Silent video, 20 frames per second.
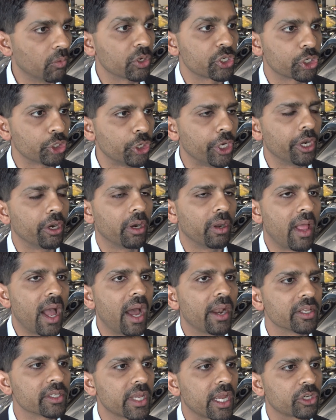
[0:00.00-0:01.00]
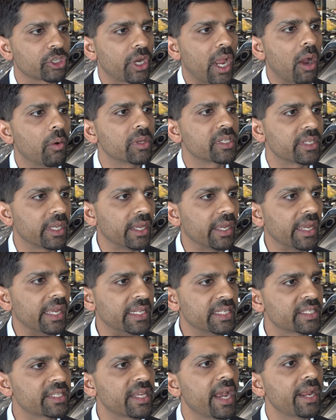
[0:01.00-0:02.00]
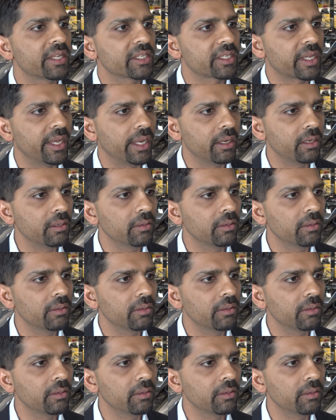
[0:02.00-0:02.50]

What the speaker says: which you hear a lot, is actually, I would say insight is king.